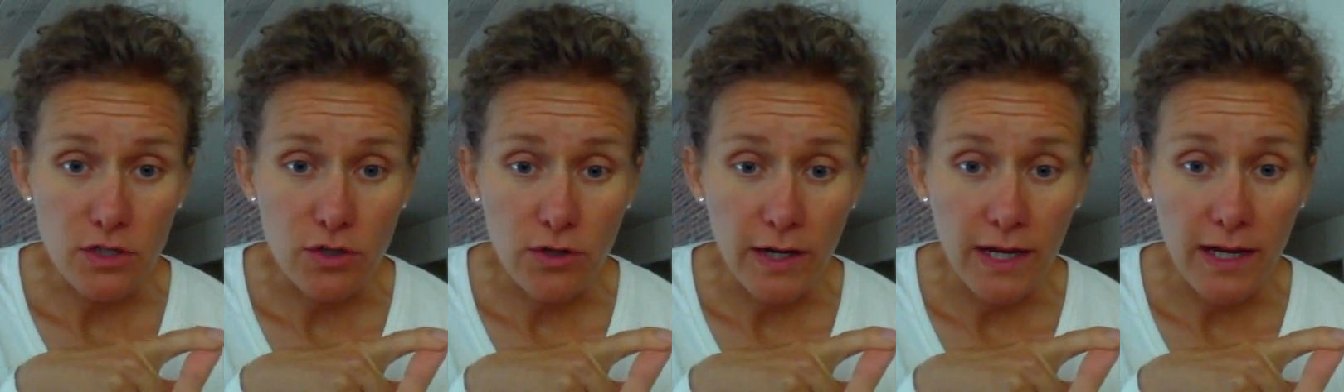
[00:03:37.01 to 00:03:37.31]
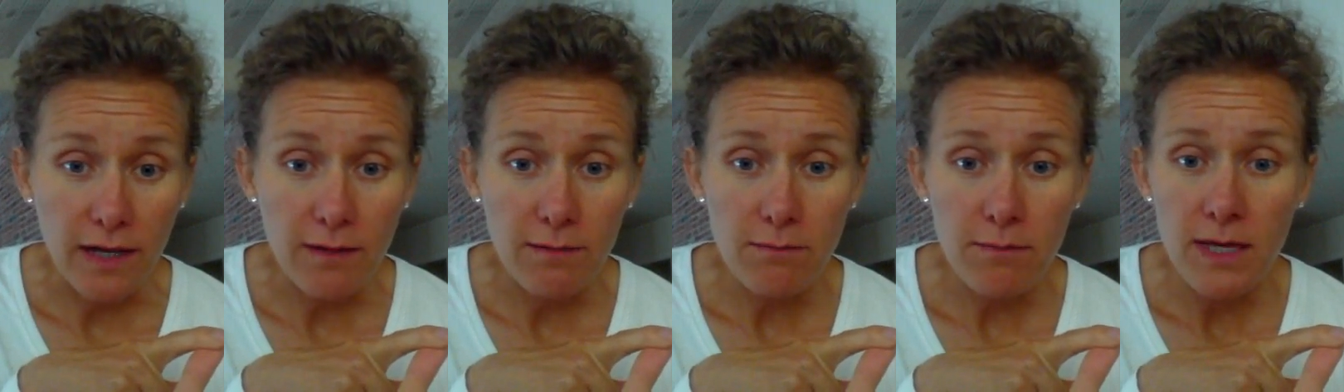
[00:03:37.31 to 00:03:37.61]

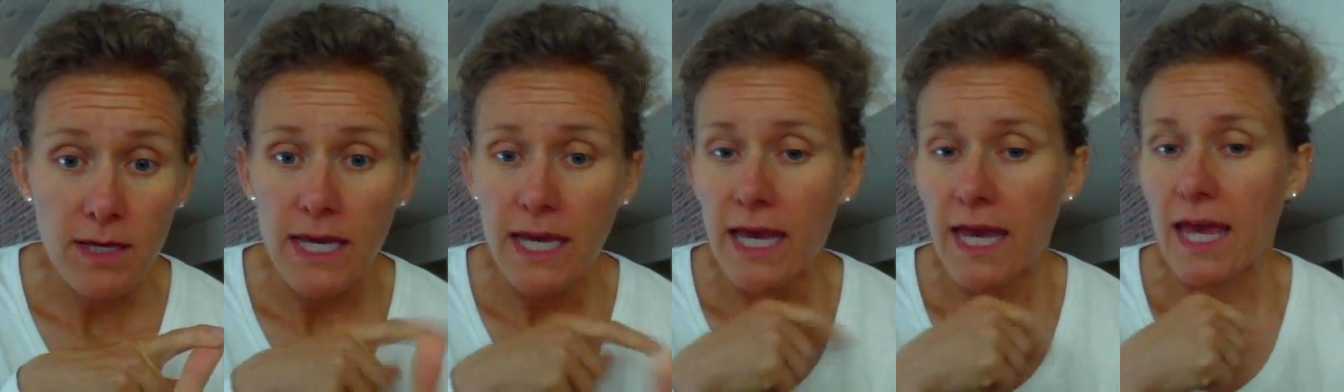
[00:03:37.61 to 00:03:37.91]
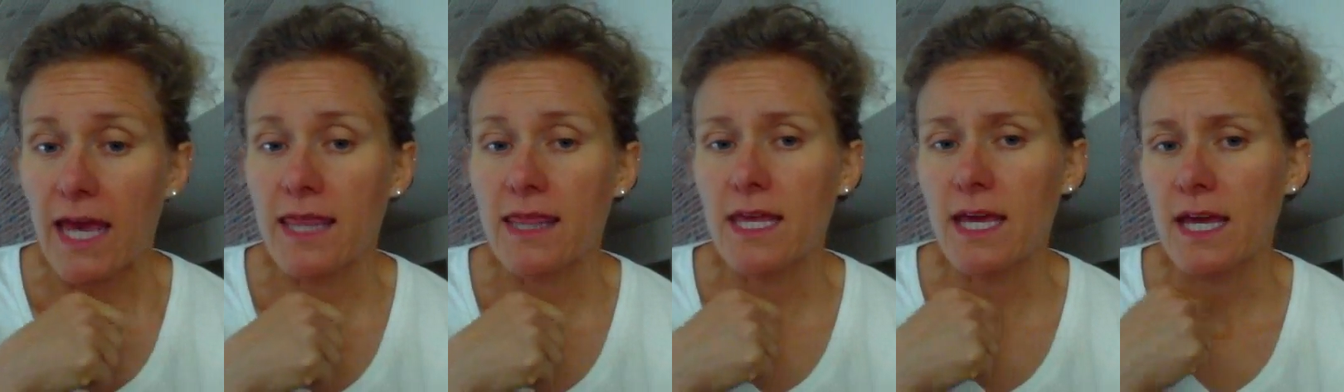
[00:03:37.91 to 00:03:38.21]
Graham,
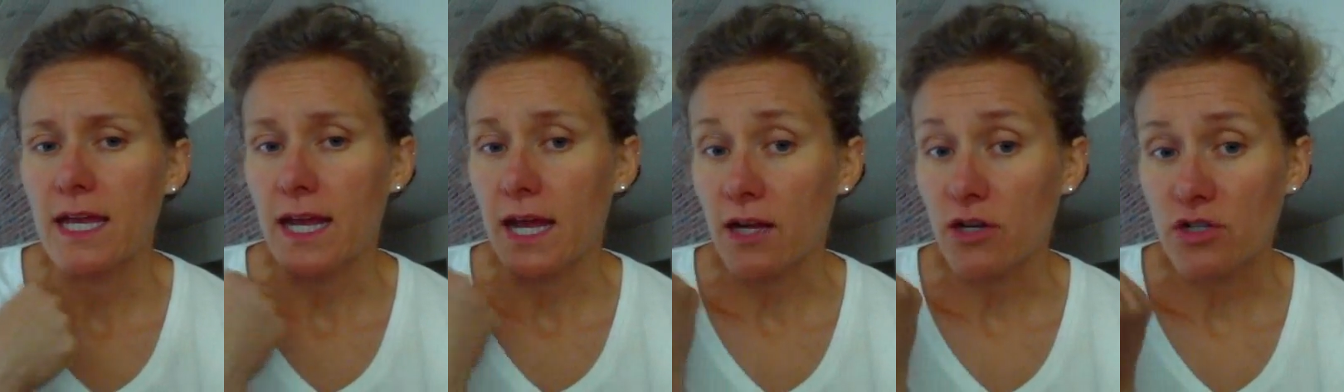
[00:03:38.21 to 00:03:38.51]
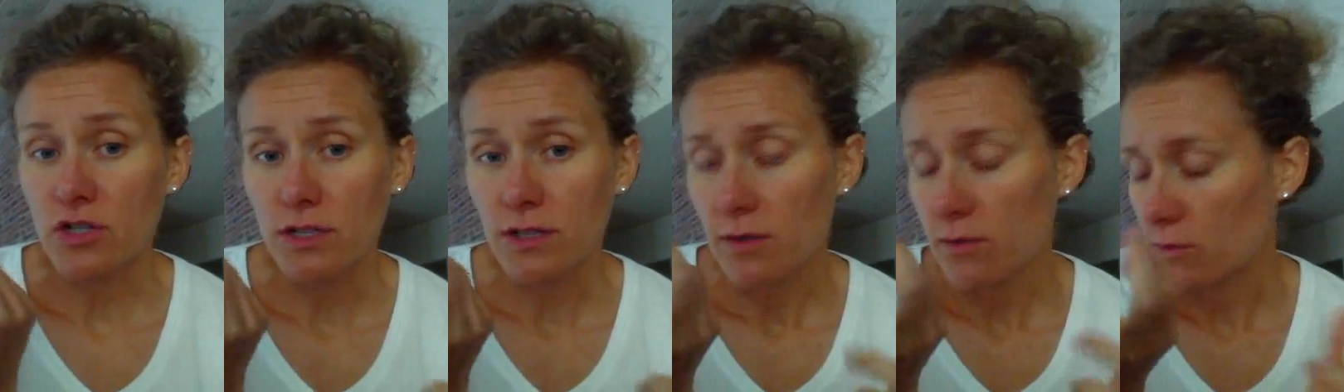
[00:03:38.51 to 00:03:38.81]
and then
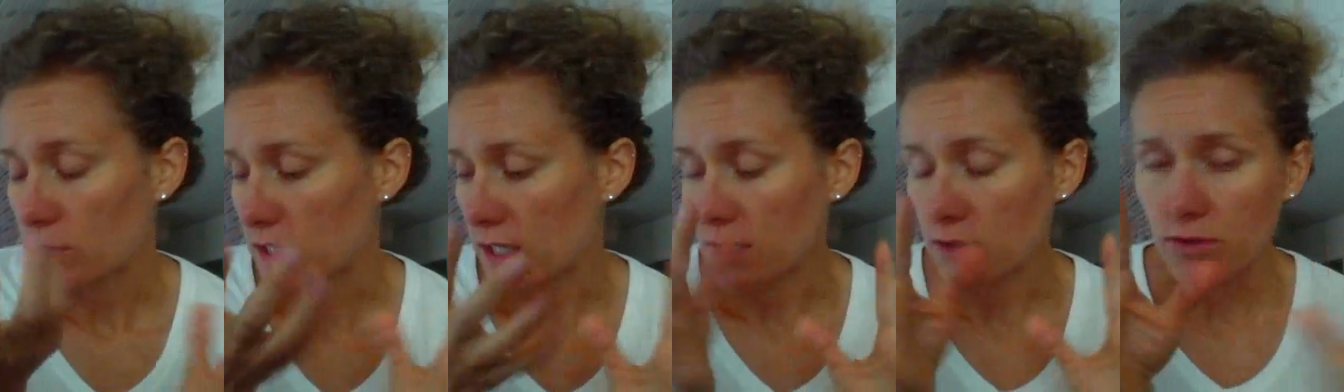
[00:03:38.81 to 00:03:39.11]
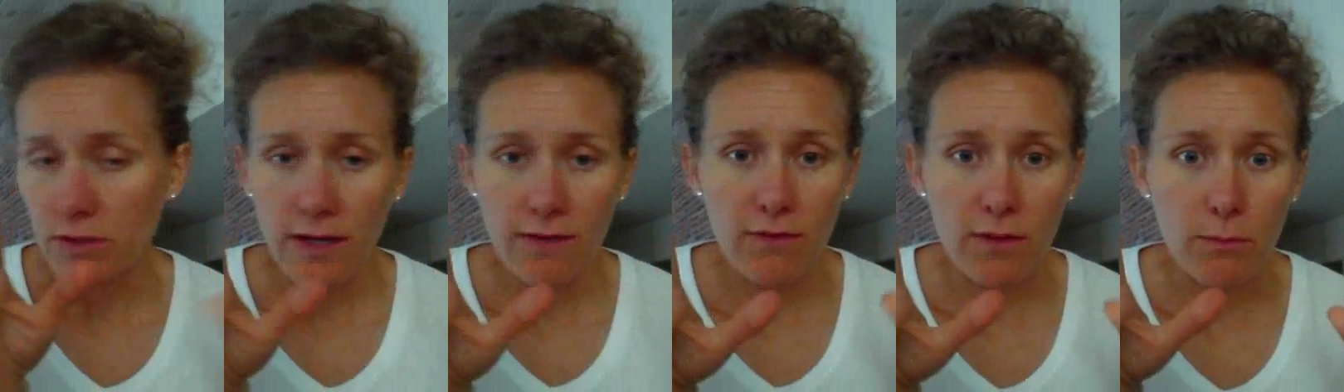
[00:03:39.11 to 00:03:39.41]
actually, which I
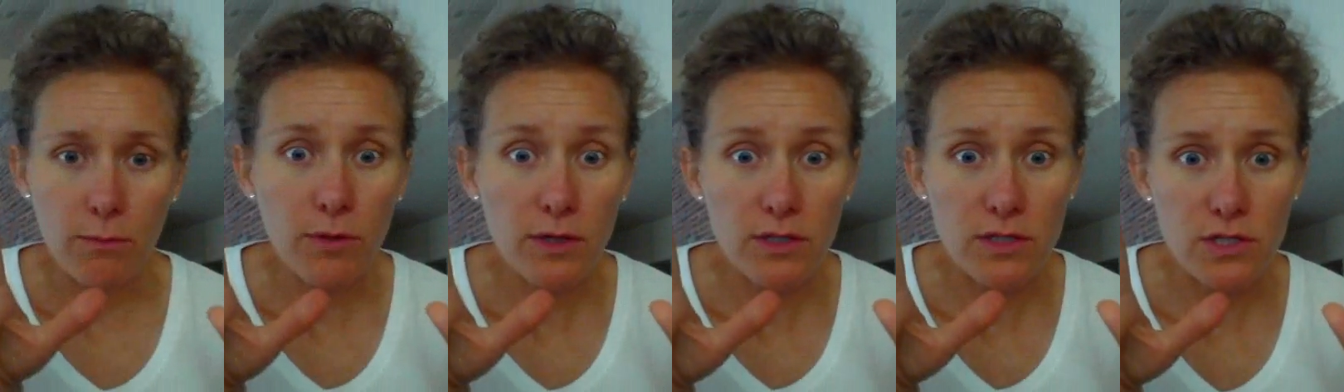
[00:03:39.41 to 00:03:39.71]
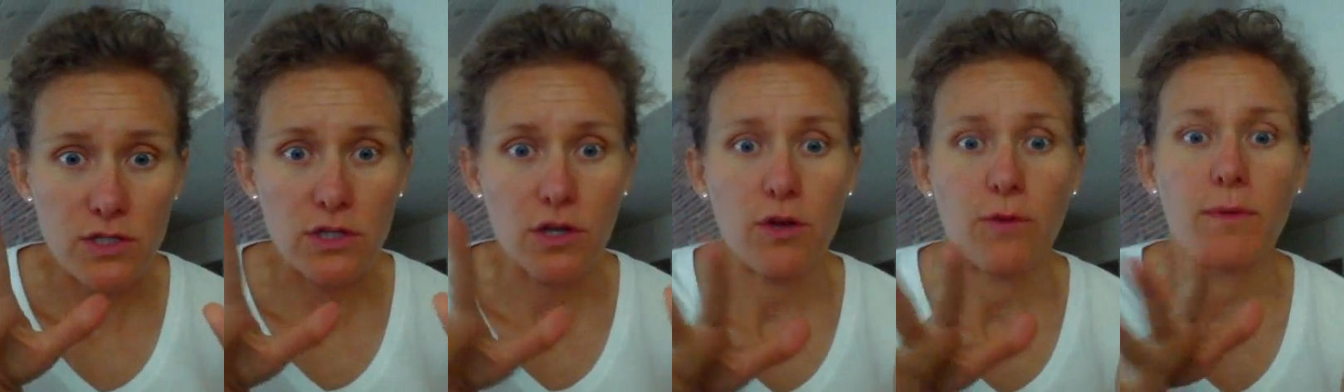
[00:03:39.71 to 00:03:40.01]
don't have a book
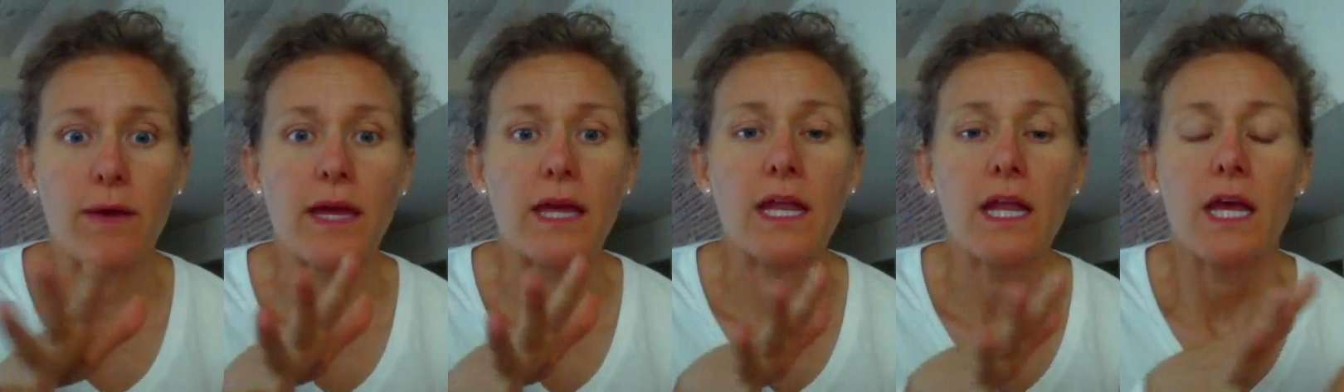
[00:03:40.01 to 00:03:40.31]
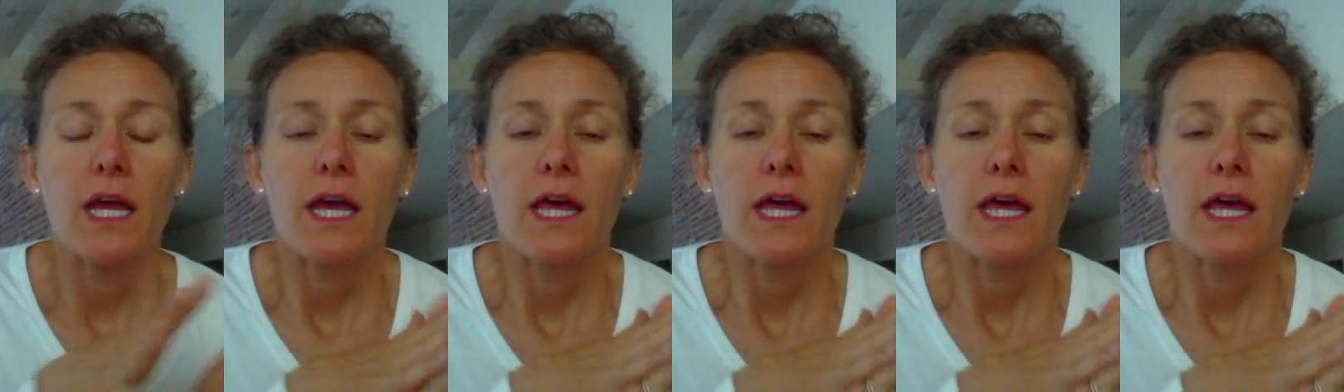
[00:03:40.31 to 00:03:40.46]
to show, but